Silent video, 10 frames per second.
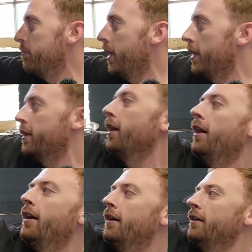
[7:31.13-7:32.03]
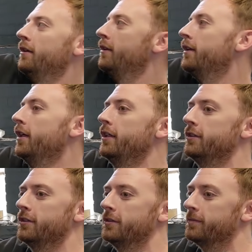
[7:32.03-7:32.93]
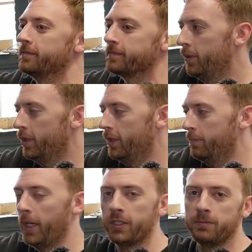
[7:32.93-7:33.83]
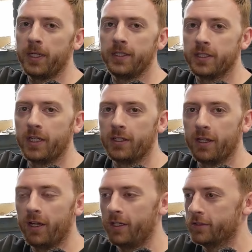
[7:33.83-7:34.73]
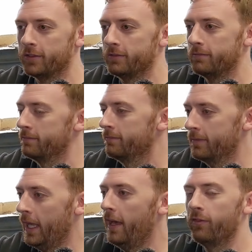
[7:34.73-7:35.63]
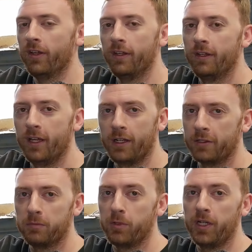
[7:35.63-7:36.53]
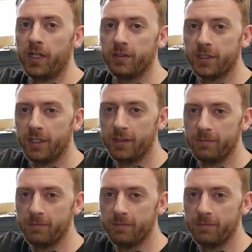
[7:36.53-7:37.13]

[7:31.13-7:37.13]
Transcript: My car is one of the best maintained cars ever, and I could break down tonight.